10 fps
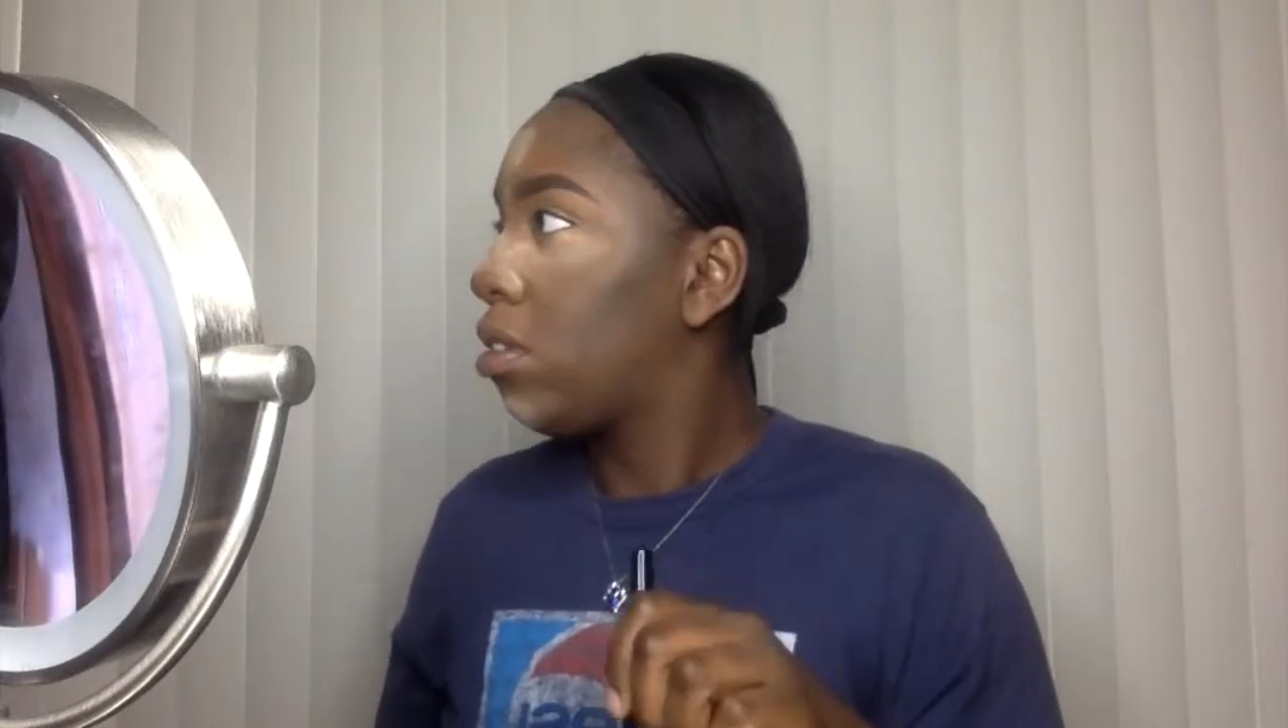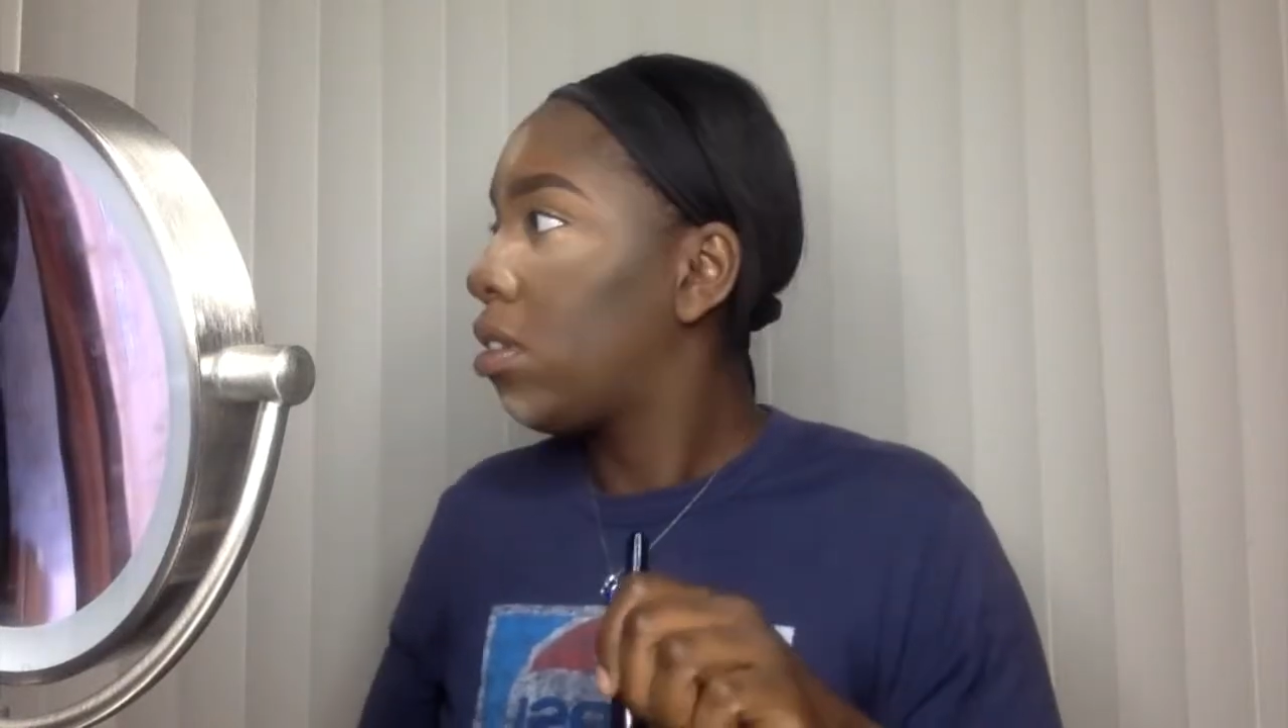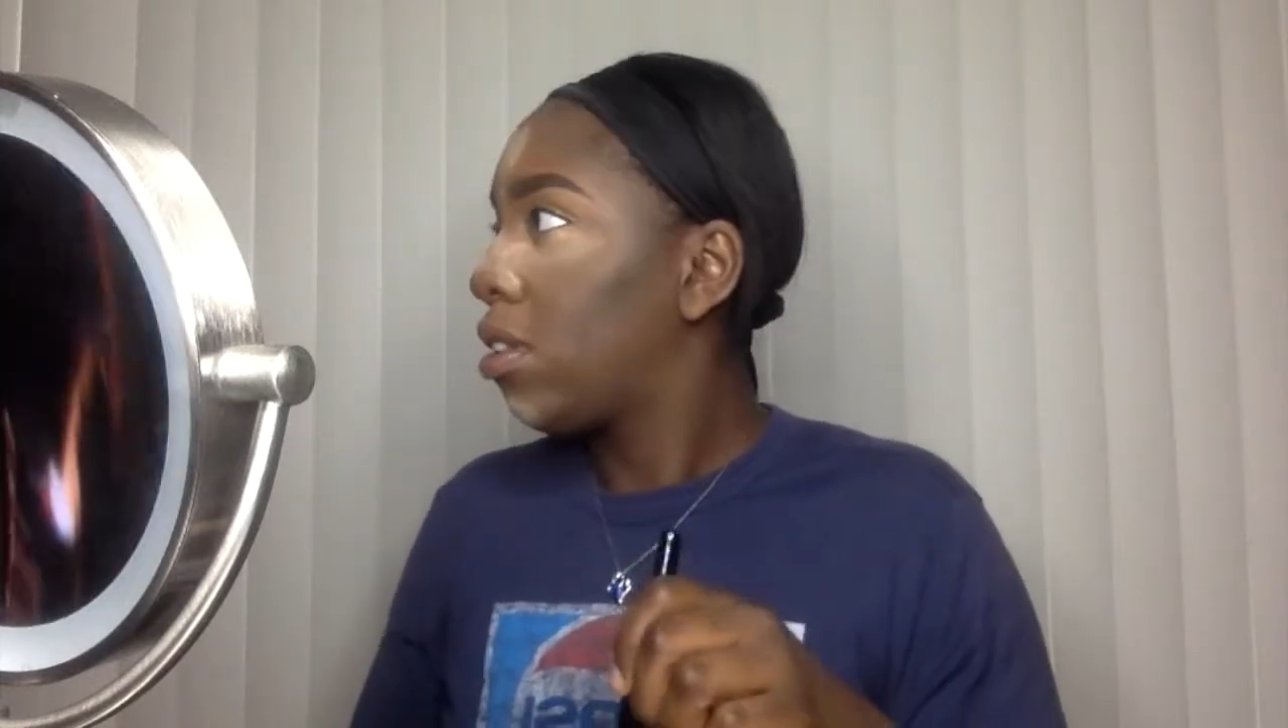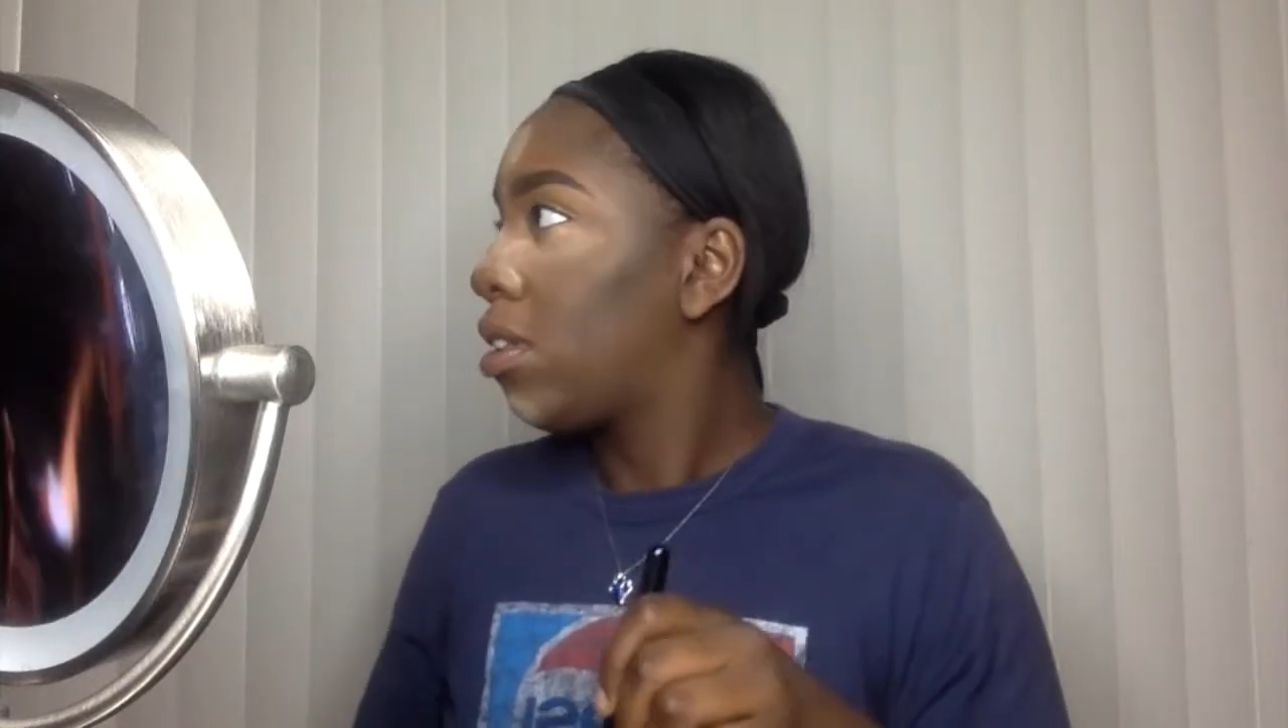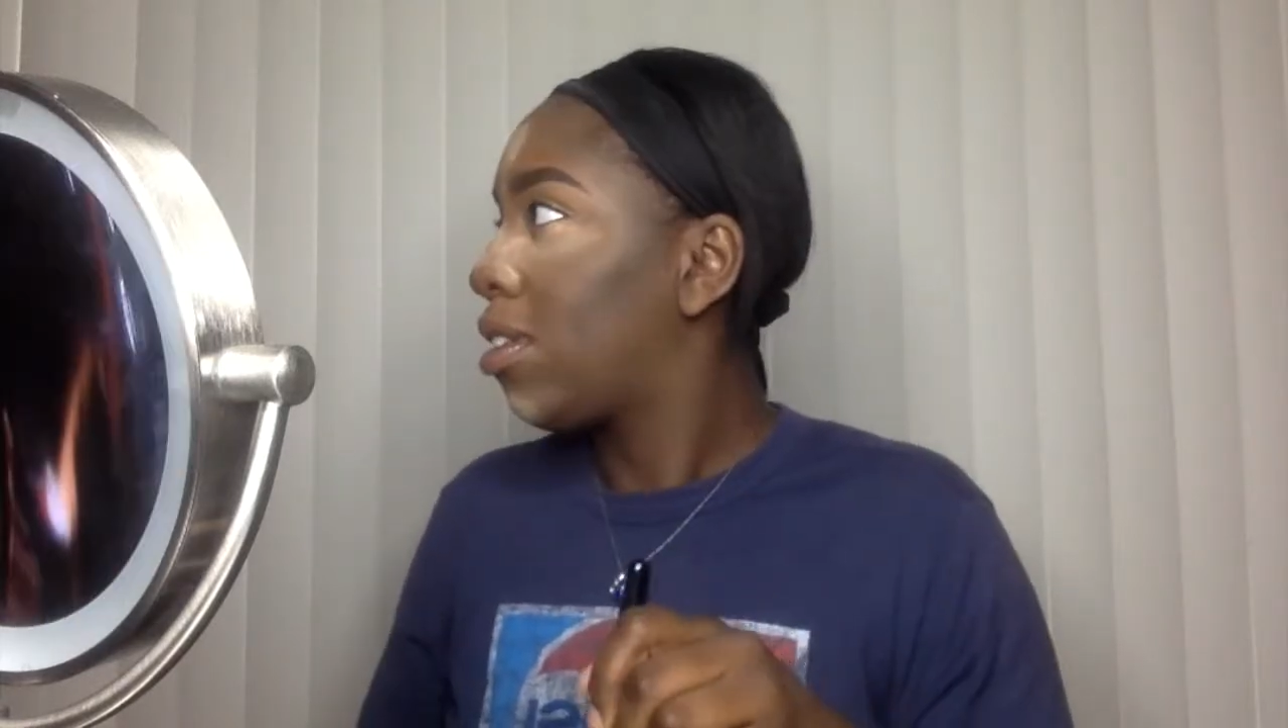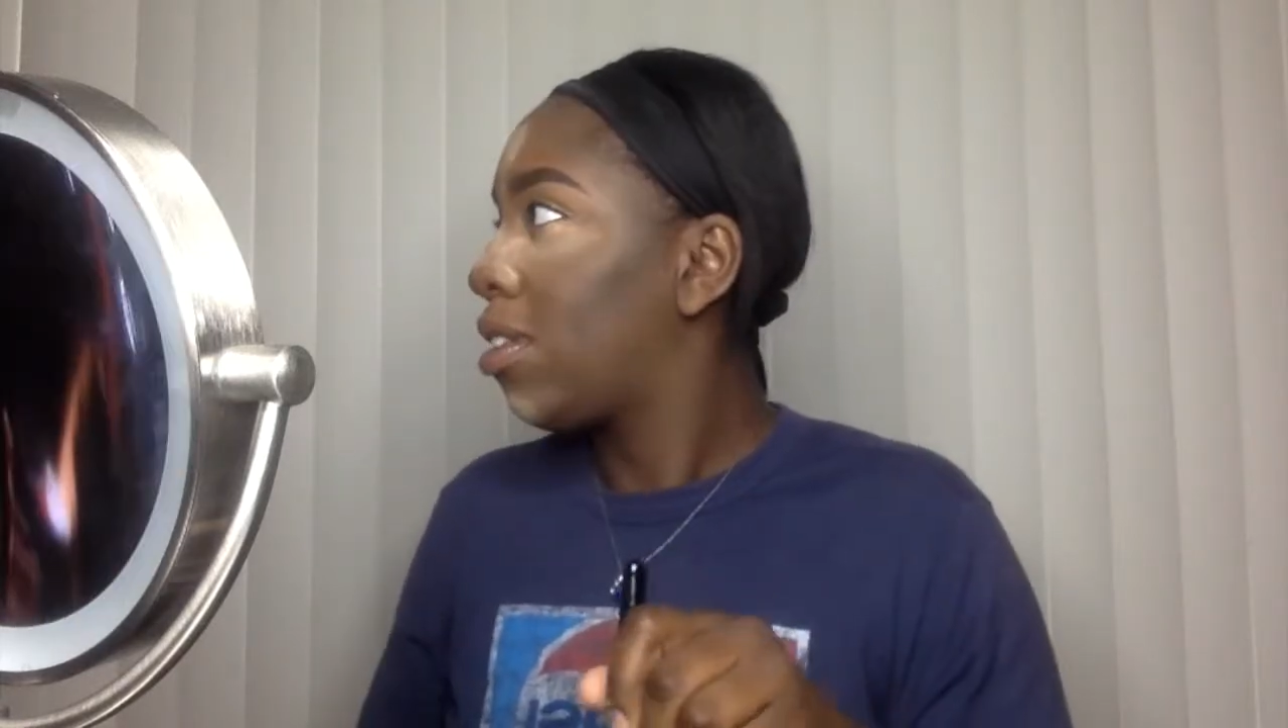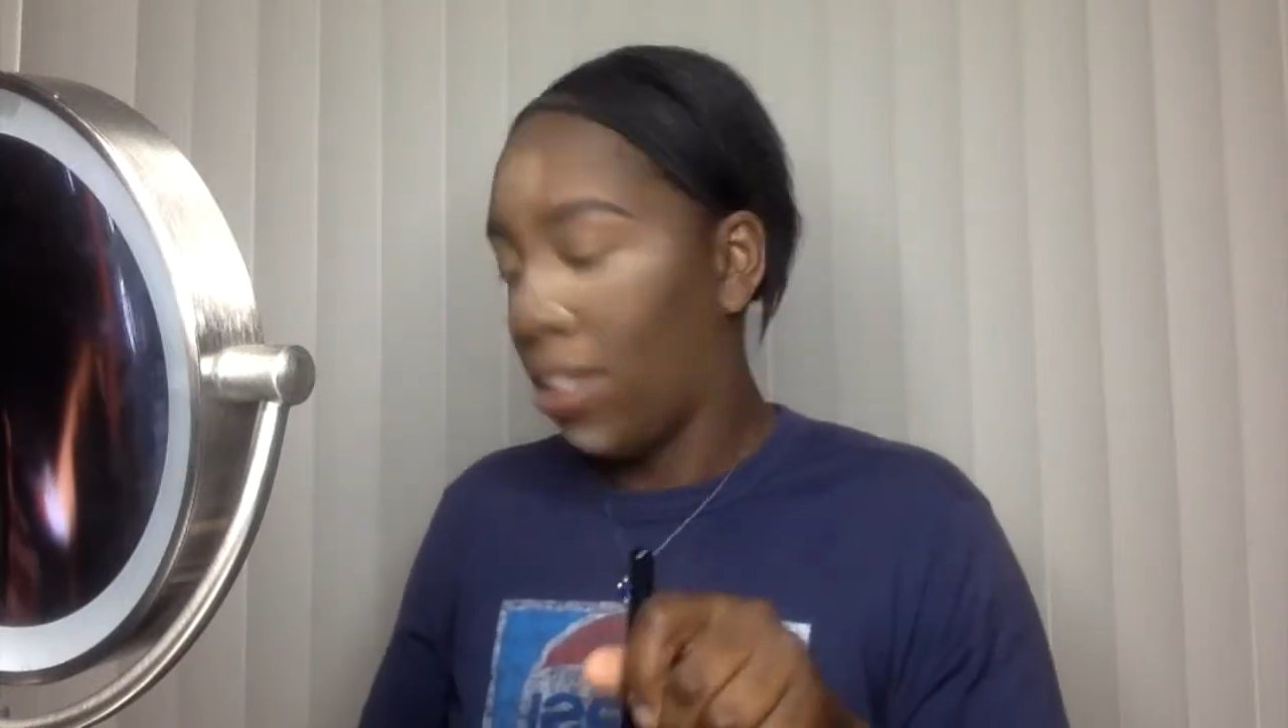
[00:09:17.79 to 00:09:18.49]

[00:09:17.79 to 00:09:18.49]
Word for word: so I didn't put